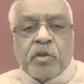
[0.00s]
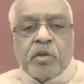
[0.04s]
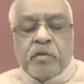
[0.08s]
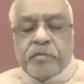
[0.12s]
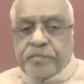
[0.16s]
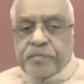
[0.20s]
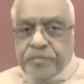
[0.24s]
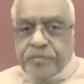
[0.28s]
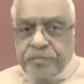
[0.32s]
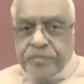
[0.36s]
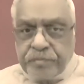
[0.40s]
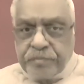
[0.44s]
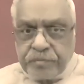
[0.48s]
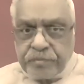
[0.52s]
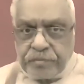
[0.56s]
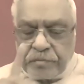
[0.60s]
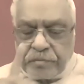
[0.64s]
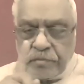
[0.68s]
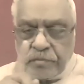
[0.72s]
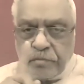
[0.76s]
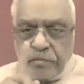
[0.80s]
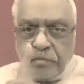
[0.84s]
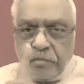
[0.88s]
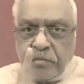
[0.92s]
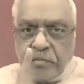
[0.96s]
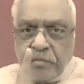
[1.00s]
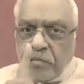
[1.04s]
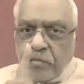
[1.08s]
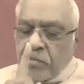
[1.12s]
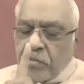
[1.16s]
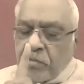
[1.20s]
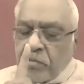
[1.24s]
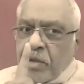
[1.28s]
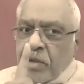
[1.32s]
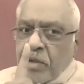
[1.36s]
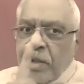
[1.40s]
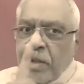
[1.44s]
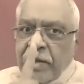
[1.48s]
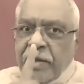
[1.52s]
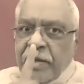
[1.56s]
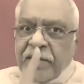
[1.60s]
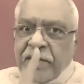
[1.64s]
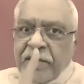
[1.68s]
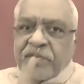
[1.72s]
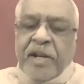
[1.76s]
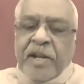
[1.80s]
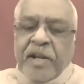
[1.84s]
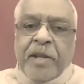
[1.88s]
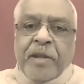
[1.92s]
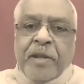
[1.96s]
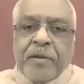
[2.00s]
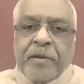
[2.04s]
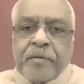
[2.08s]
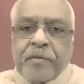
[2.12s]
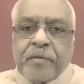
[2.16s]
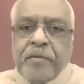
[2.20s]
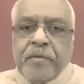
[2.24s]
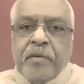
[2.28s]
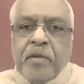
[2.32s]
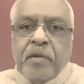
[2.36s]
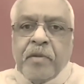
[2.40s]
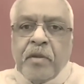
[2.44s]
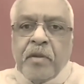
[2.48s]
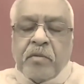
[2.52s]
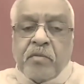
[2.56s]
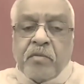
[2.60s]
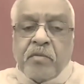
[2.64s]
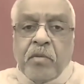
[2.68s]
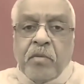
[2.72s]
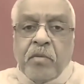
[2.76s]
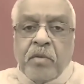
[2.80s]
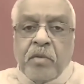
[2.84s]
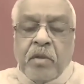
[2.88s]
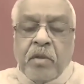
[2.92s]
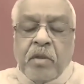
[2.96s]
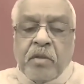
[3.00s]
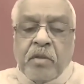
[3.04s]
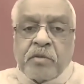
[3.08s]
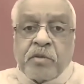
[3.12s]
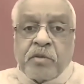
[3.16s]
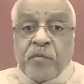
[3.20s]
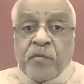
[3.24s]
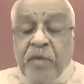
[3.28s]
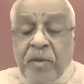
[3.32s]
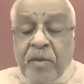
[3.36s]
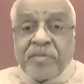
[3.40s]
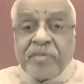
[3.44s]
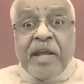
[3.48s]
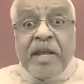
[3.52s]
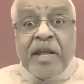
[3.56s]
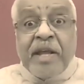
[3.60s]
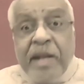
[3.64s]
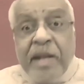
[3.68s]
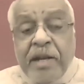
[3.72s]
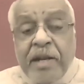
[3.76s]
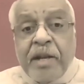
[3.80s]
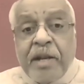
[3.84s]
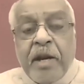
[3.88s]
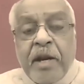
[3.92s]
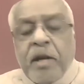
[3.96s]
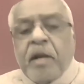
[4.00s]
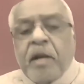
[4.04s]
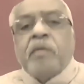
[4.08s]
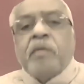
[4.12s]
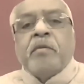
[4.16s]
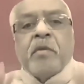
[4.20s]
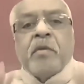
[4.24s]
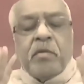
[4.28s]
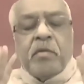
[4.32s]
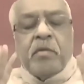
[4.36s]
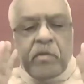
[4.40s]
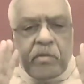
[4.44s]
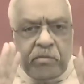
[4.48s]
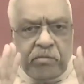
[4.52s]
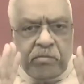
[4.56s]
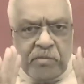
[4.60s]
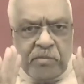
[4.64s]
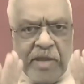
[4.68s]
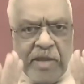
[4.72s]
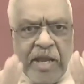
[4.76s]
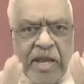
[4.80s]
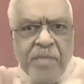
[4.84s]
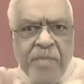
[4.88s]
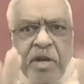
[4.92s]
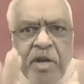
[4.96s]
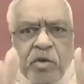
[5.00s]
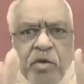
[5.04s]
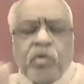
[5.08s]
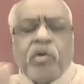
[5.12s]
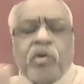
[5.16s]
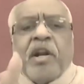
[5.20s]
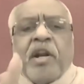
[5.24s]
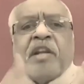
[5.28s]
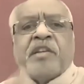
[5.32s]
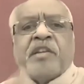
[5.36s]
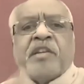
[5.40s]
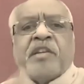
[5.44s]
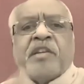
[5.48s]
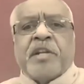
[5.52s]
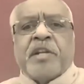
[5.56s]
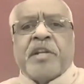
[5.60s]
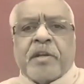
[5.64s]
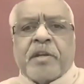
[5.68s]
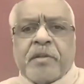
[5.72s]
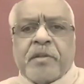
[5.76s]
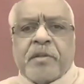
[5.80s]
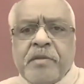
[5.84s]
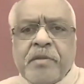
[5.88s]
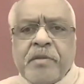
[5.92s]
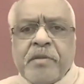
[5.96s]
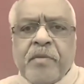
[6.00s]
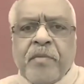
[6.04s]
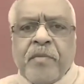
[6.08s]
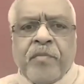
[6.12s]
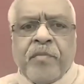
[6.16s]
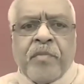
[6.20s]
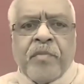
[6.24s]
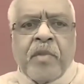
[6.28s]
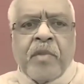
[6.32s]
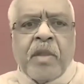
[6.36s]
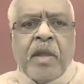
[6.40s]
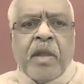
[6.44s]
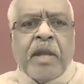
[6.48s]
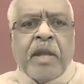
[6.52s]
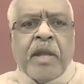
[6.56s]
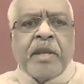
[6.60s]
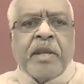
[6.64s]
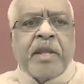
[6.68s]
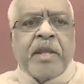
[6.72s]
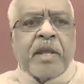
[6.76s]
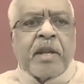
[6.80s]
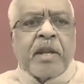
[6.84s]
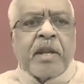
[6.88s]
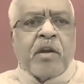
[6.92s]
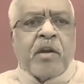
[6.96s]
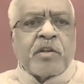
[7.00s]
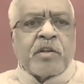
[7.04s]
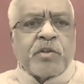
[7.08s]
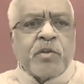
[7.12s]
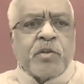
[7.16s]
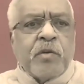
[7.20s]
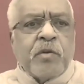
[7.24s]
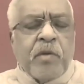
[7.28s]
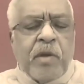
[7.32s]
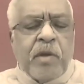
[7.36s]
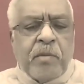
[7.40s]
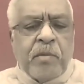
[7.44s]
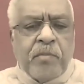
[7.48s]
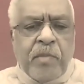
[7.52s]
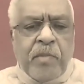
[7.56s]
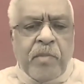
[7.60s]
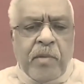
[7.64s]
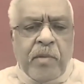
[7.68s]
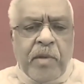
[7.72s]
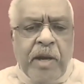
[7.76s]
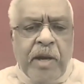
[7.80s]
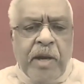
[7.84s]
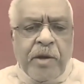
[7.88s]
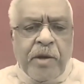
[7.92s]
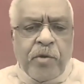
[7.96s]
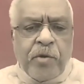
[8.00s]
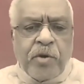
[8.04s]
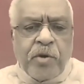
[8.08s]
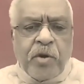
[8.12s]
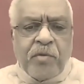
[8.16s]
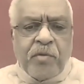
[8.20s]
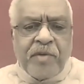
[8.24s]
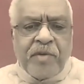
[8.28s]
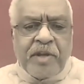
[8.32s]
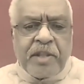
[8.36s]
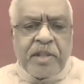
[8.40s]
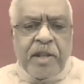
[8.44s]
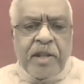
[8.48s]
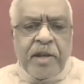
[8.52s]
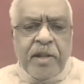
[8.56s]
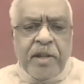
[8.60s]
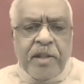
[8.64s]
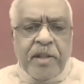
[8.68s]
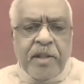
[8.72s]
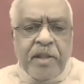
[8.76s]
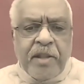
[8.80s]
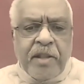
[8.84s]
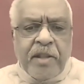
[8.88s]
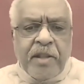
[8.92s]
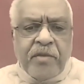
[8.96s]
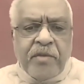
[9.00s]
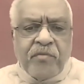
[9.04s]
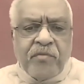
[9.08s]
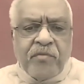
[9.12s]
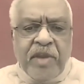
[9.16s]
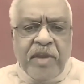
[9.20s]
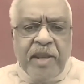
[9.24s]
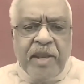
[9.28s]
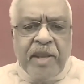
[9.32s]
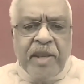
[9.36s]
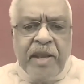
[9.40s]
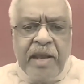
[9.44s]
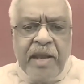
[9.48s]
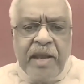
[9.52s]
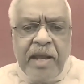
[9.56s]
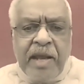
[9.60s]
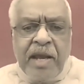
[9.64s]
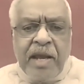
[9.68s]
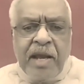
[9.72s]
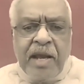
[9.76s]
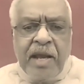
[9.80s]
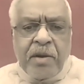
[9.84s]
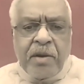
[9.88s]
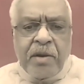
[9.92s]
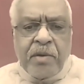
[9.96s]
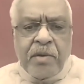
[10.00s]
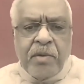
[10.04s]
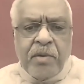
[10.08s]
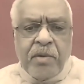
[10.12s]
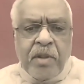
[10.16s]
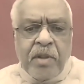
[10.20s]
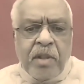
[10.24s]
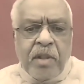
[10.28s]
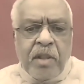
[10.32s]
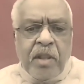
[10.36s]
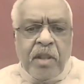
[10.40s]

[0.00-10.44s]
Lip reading: So, listening. So from that I learned I'm a good listener. And here also, I don't know whether we have